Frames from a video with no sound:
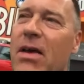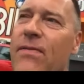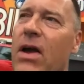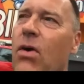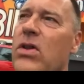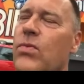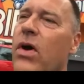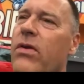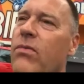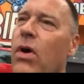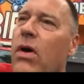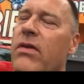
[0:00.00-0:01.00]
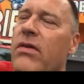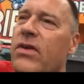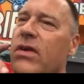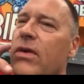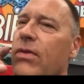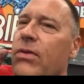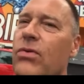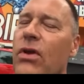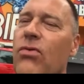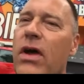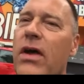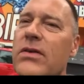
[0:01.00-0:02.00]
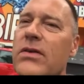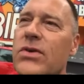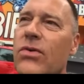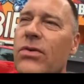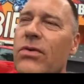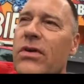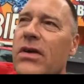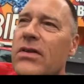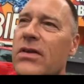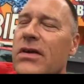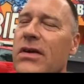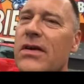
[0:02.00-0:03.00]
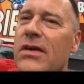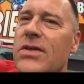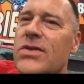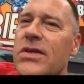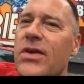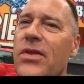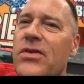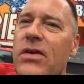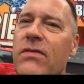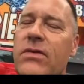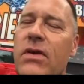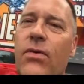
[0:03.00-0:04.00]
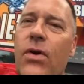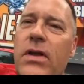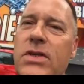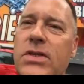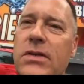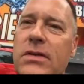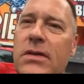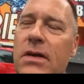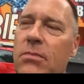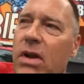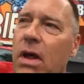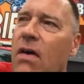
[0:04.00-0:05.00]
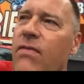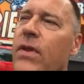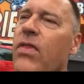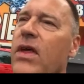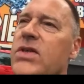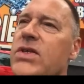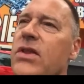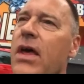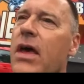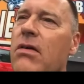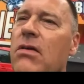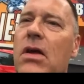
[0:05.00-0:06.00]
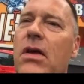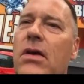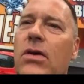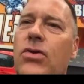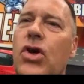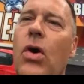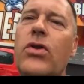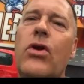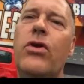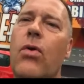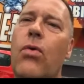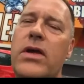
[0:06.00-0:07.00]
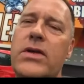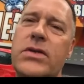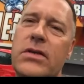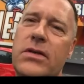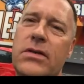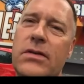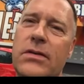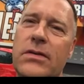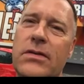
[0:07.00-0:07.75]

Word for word: but I forgot one one teeth to the dragon, so you can see the di difference. But after this, they totally erased it.